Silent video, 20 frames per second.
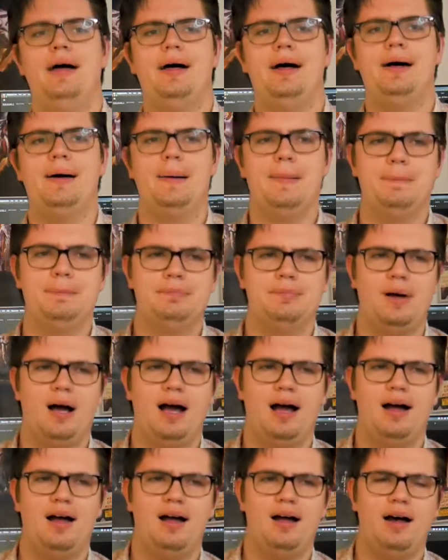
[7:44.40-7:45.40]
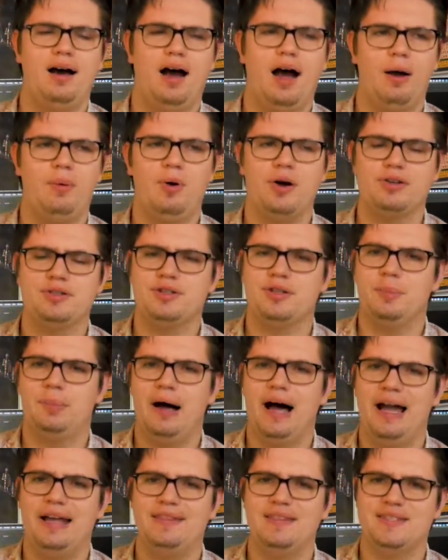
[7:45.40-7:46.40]
I watched the
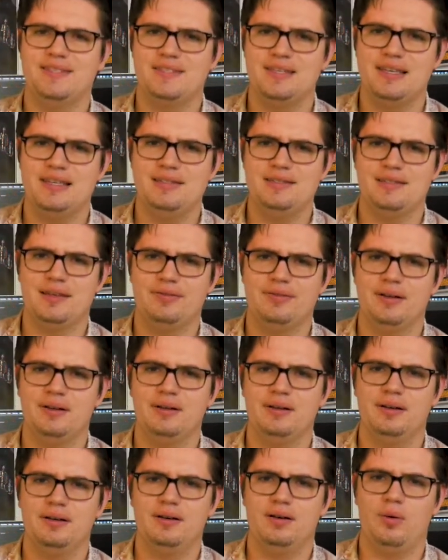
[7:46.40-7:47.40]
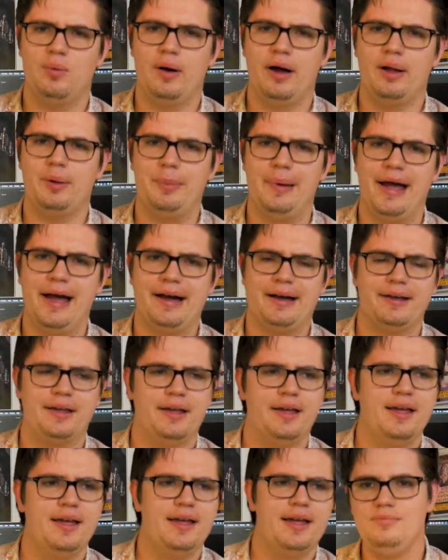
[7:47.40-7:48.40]
behind the scenes of it a while back.
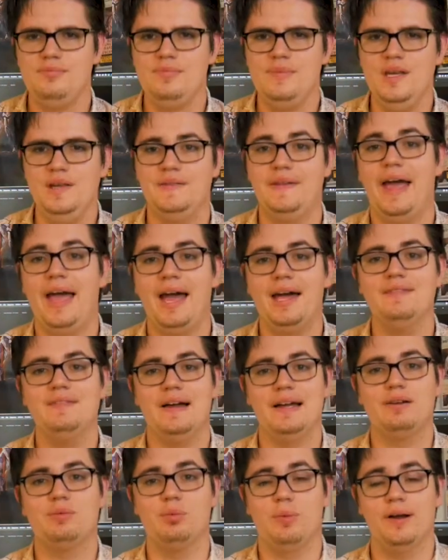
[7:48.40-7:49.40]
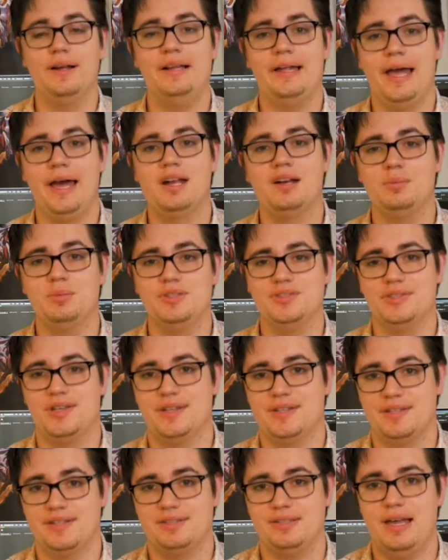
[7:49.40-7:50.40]
They had, like, real animals
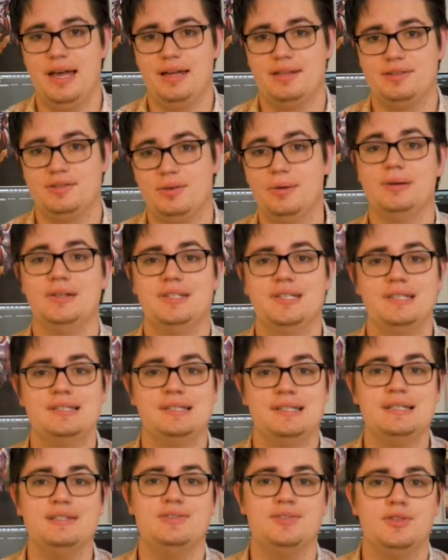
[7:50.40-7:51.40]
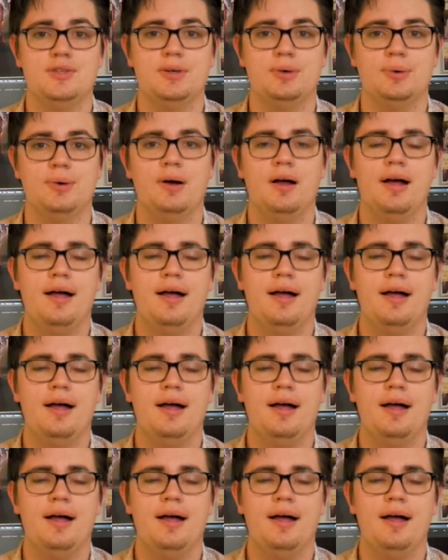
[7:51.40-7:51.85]
on the set, so a Disney zoo.